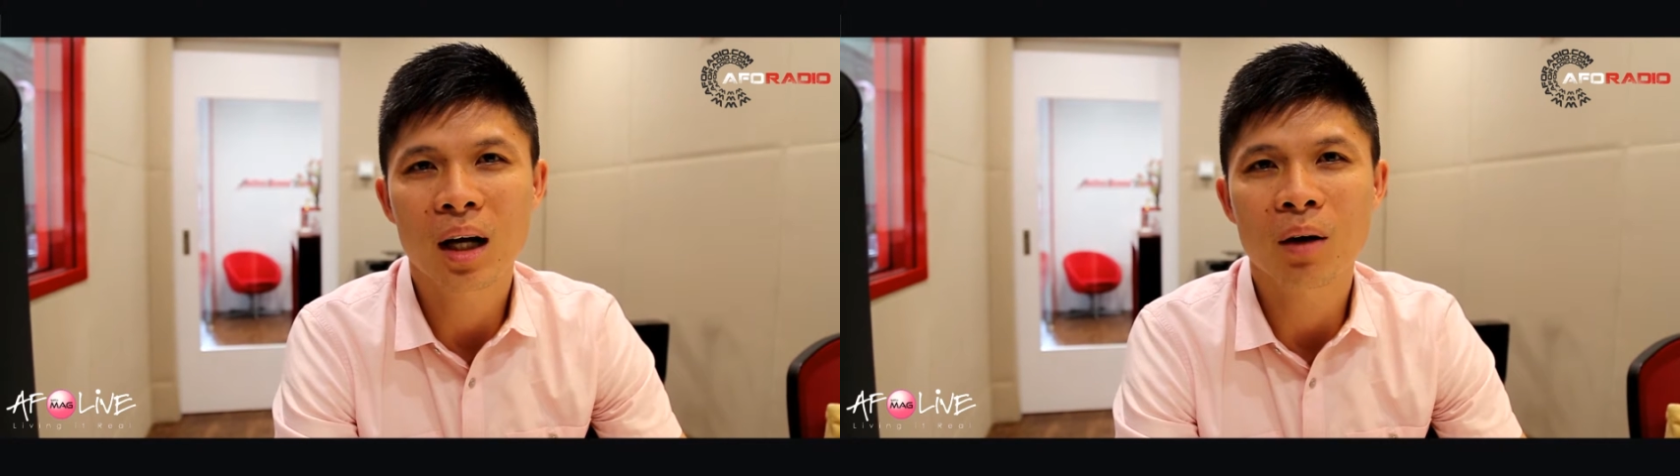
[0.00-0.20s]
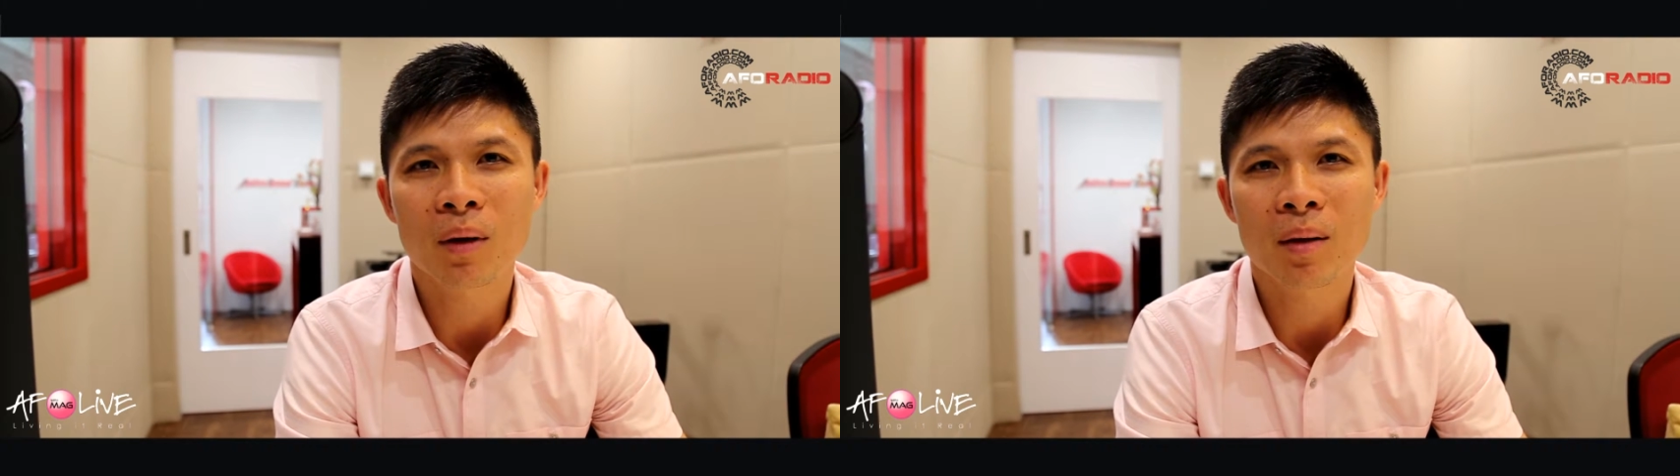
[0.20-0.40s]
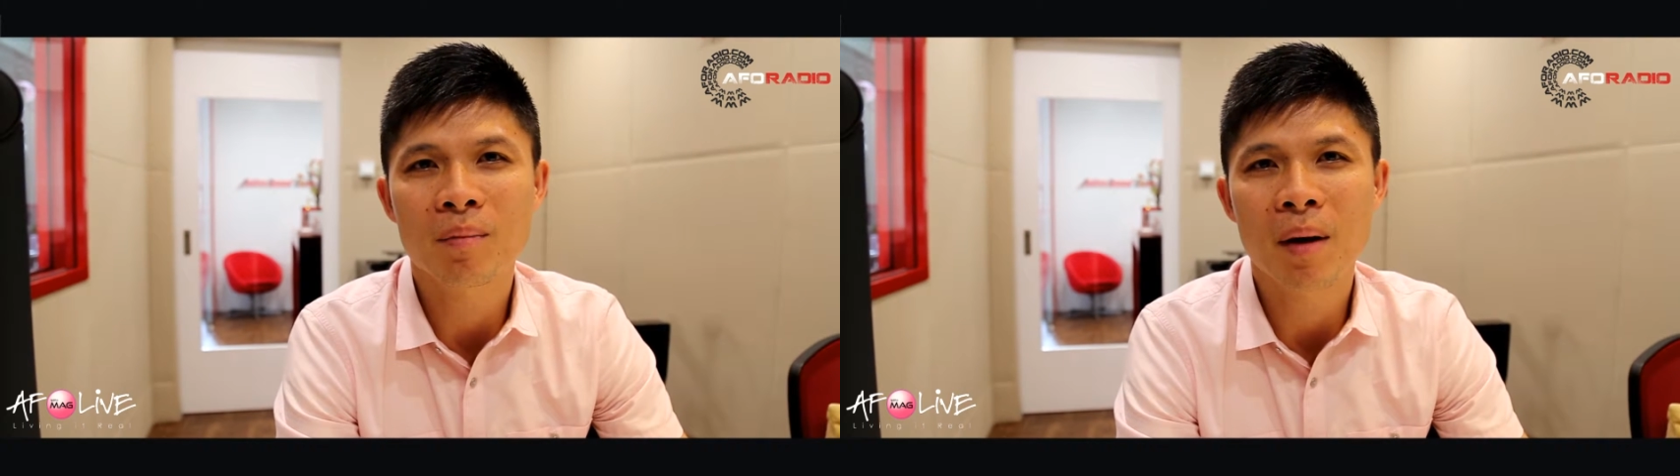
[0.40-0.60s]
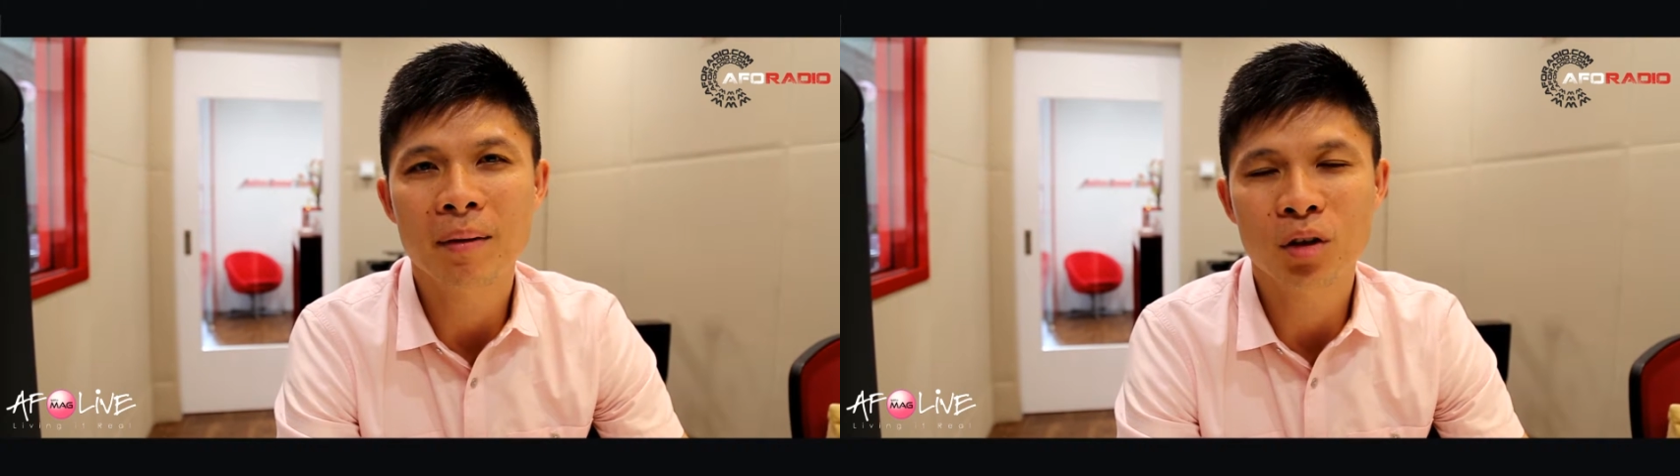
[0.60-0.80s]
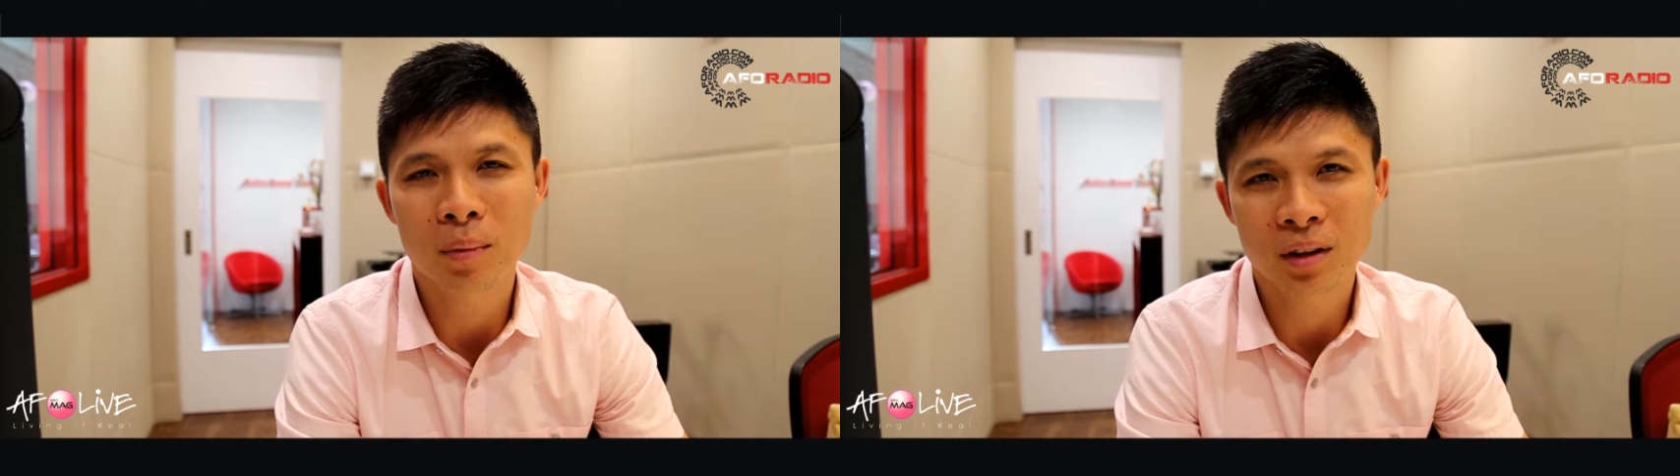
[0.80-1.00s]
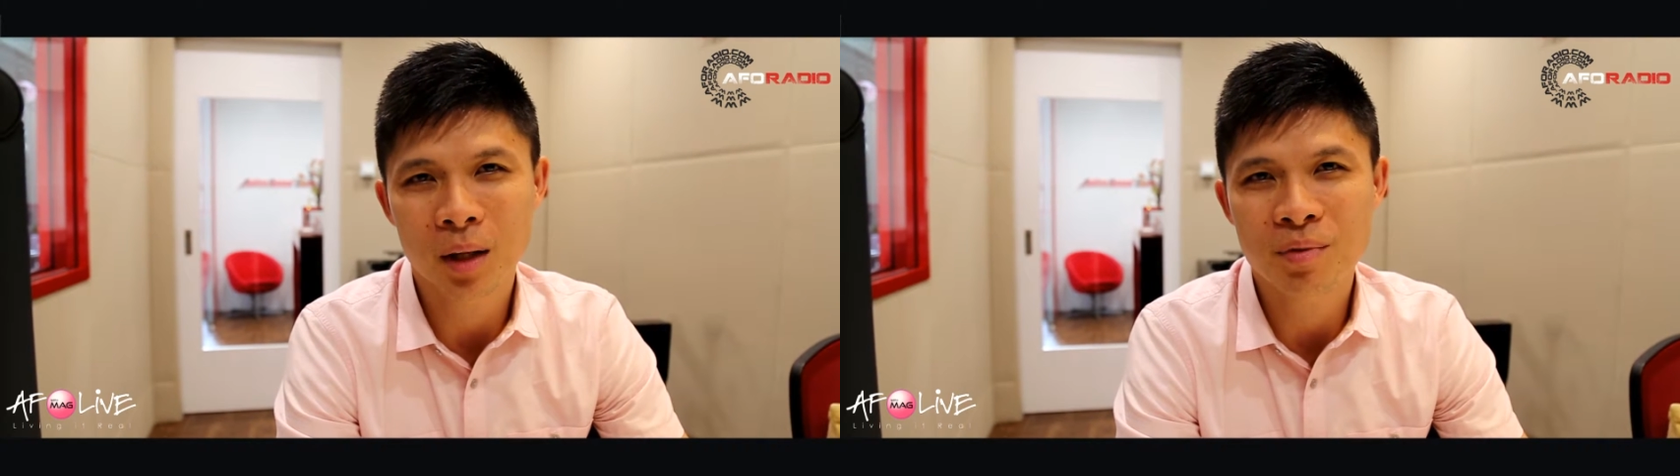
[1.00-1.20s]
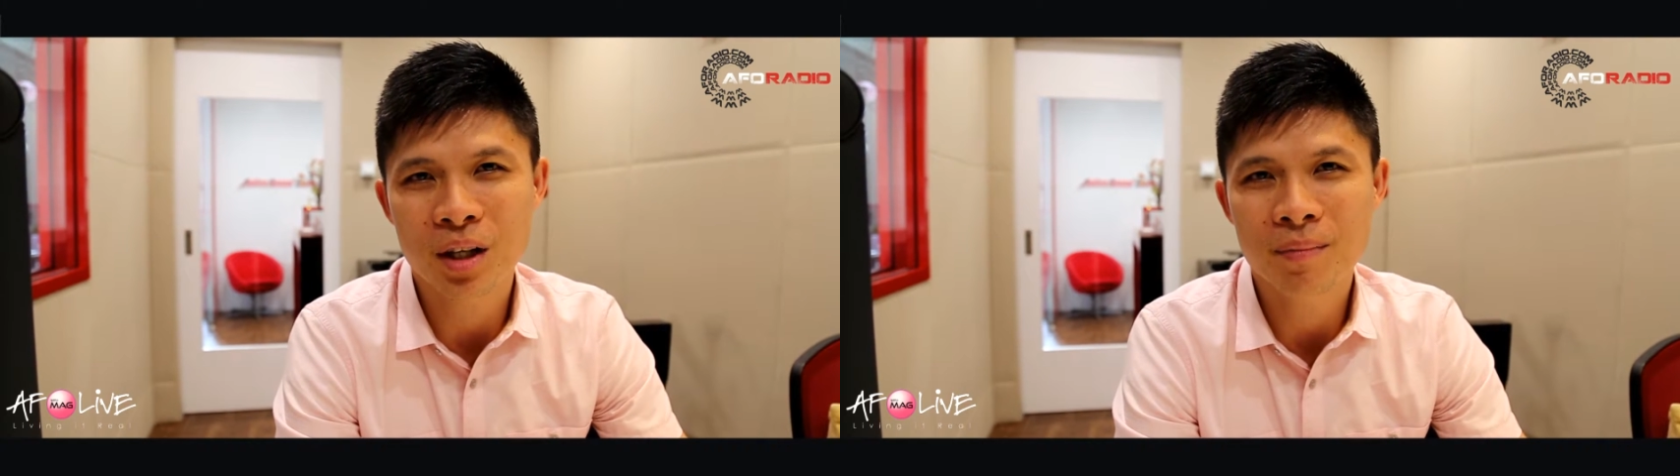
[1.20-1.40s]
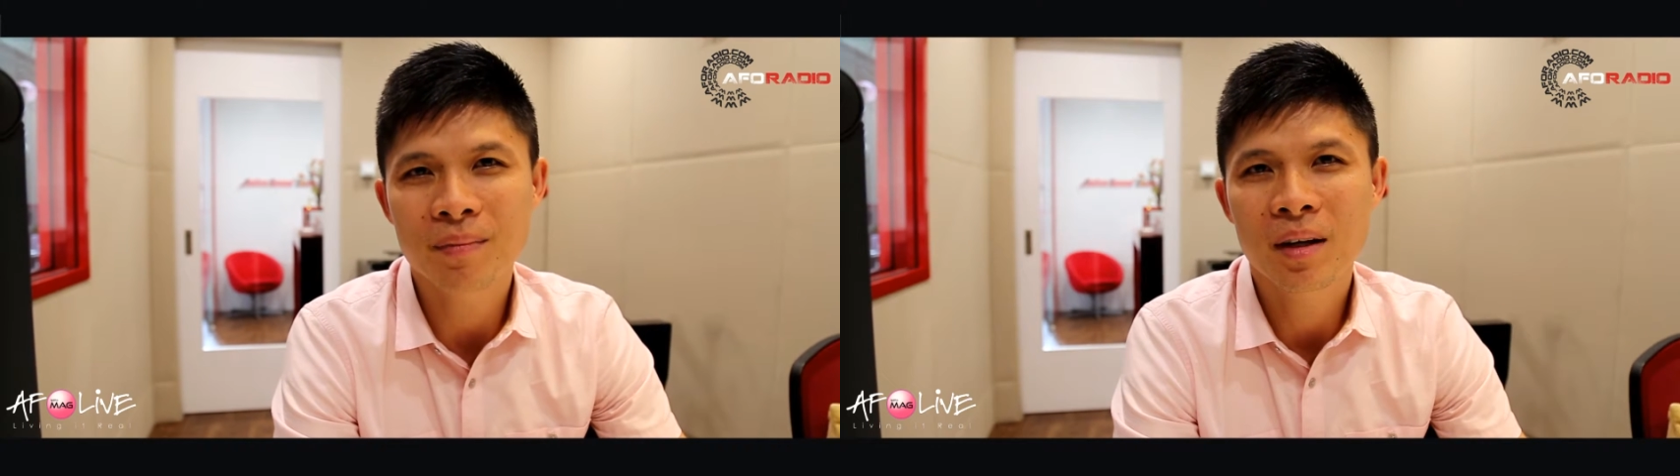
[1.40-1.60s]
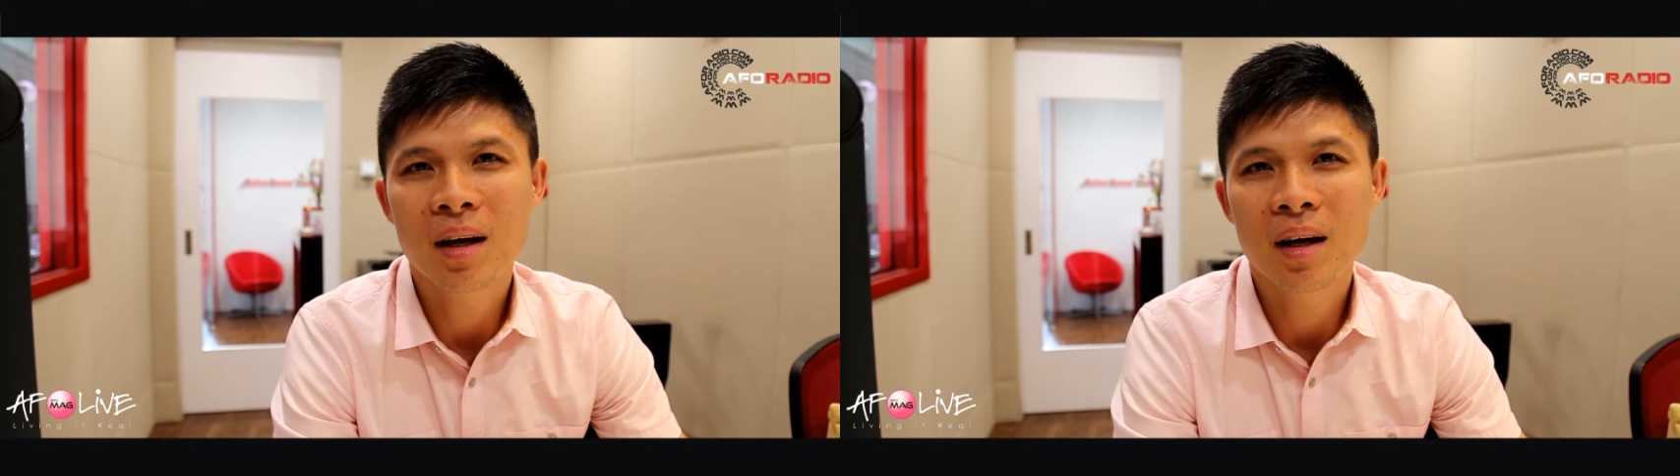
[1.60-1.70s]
our Thomas Cup team